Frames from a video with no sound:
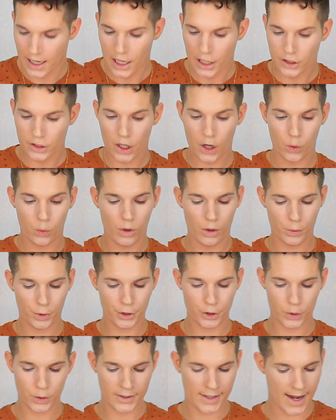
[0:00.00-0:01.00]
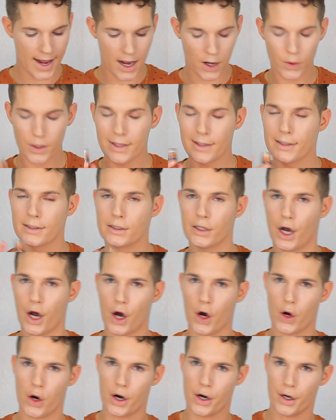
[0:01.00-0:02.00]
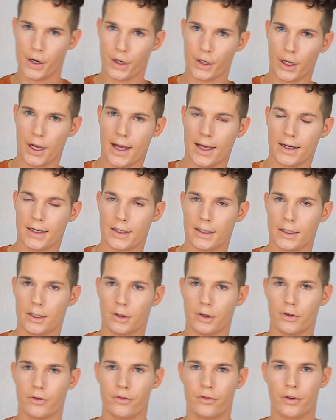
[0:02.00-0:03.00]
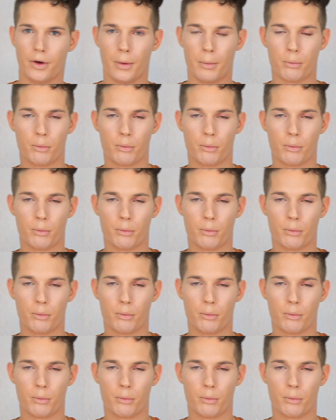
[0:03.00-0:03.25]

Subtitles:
So what we're doing now is our kind of